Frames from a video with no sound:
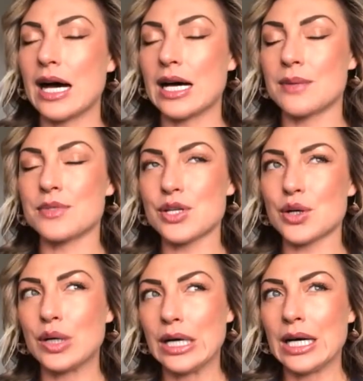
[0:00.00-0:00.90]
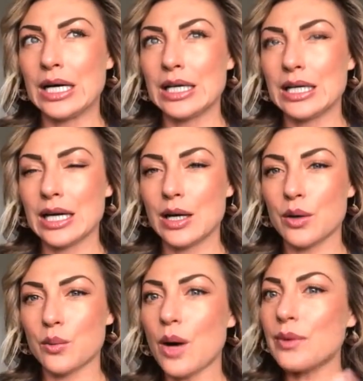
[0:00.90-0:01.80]
So
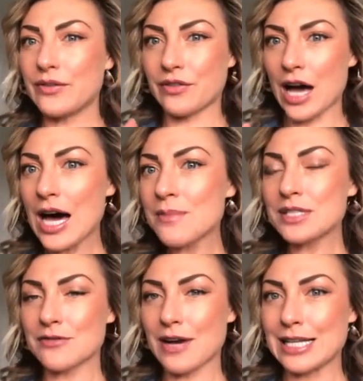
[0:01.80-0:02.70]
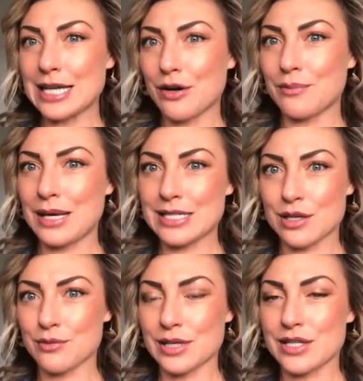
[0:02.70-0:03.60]
what we've come to find out based on
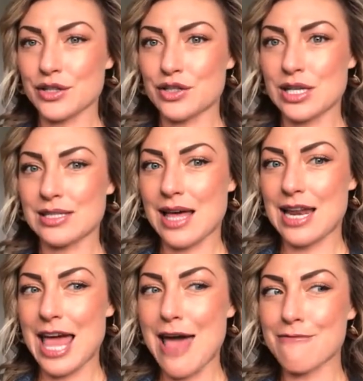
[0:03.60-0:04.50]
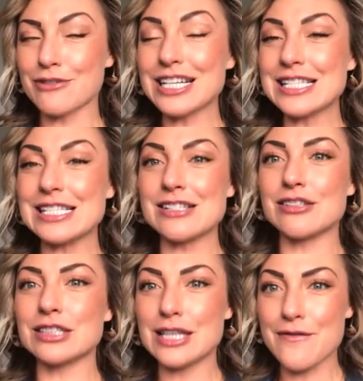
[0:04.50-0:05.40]
research is that every single
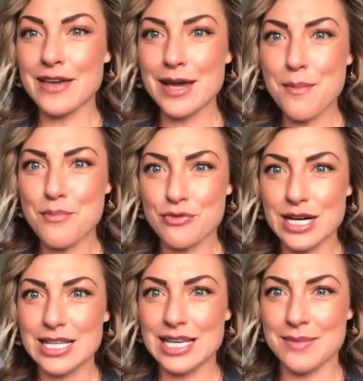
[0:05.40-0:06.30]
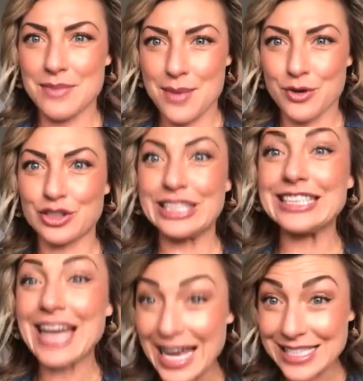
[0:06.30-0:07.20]
living, breathing mammal,
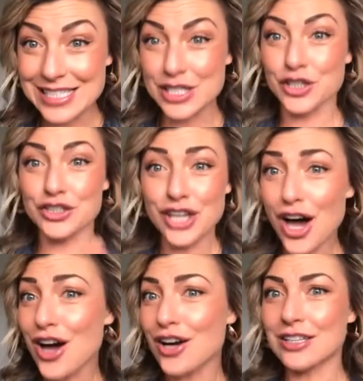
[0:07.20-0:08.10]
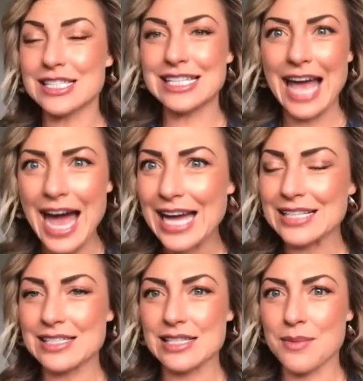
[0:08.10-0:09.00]
yes, your dogs,
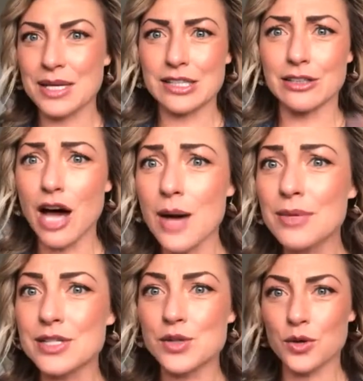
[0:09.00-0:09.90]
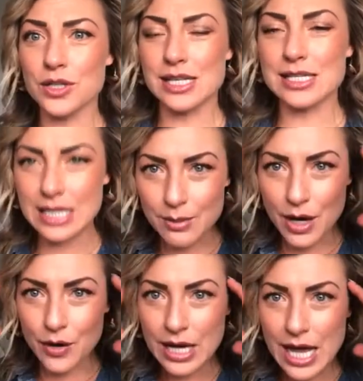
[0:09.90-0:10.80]
cats, llamas, horses, think about
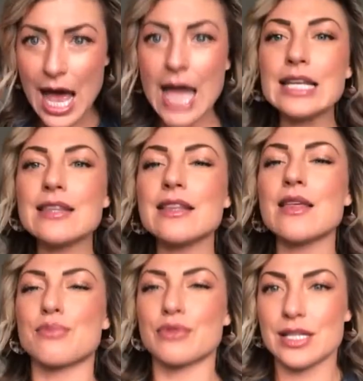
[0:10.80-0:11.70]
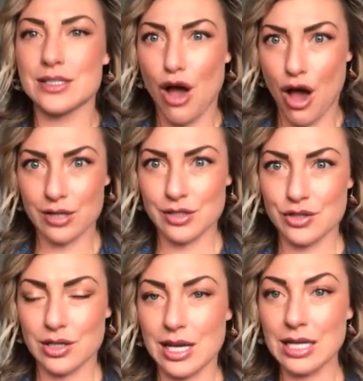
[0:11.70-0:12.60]
anything that breathes oxygen,
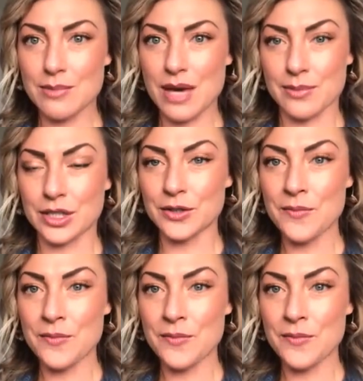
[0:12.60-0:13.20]
any mammal